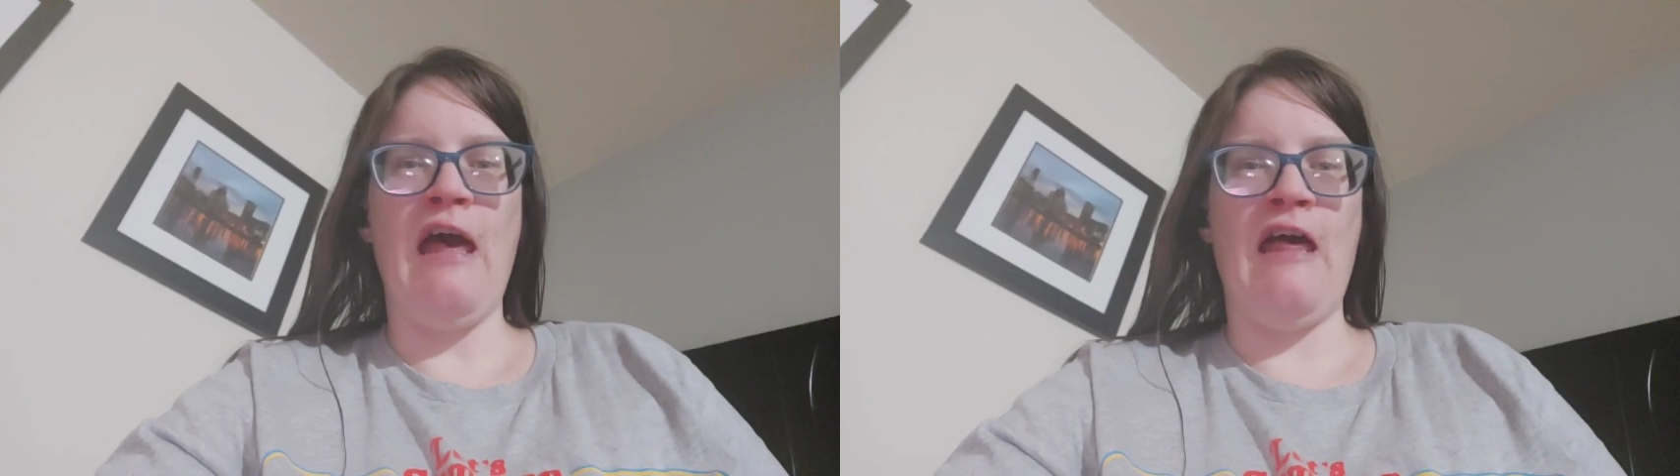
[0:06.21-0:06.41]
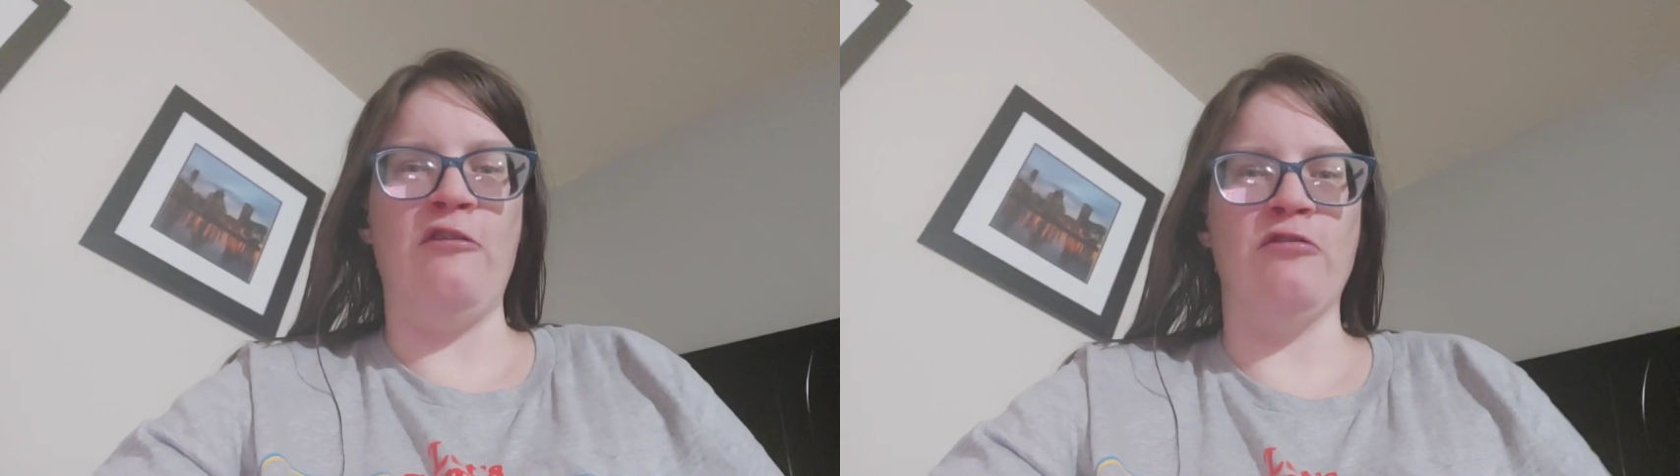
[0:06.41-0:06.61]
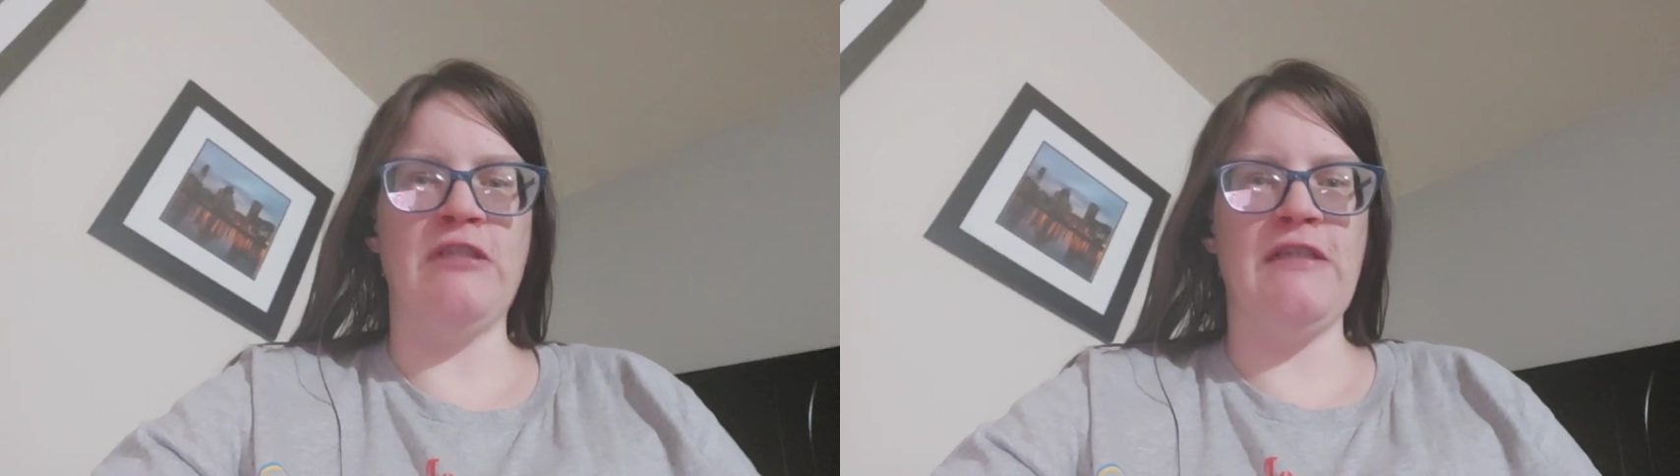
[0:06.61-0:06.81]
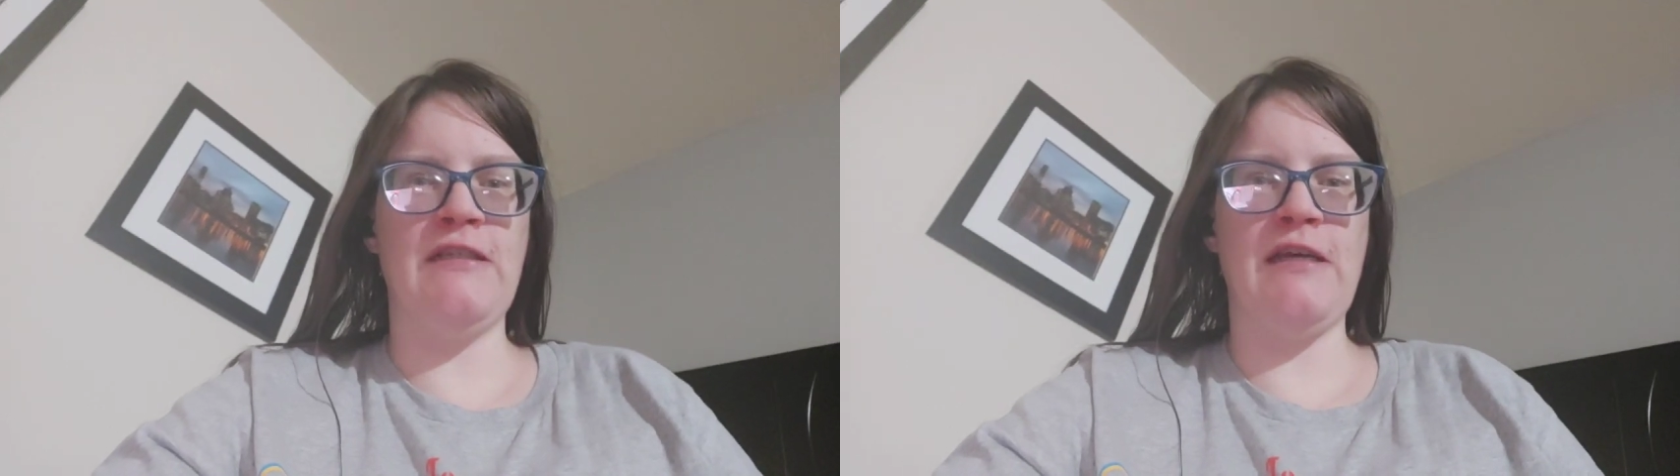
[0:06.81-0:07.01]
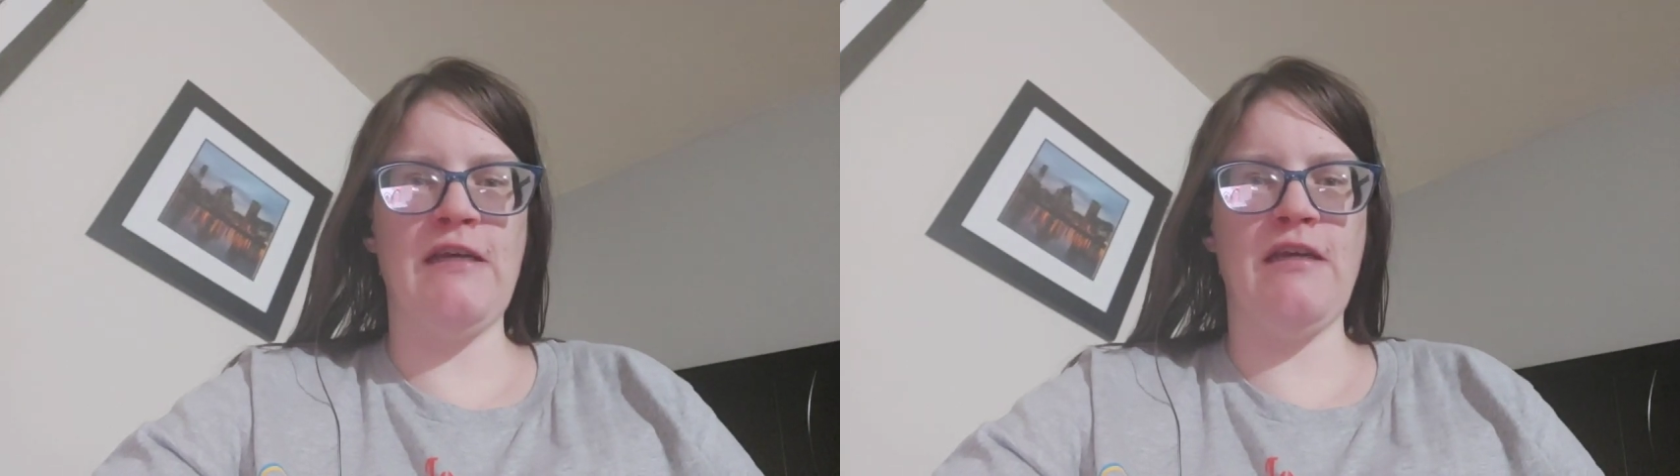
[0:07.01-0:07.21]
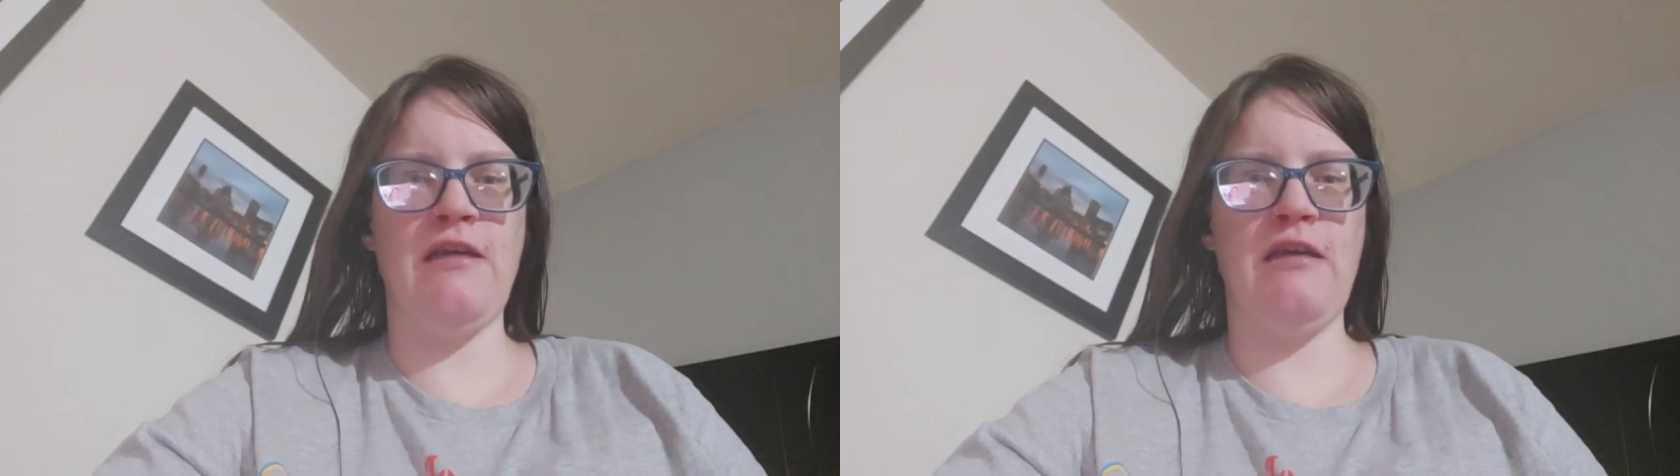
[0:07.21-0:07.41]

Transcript: allergy attack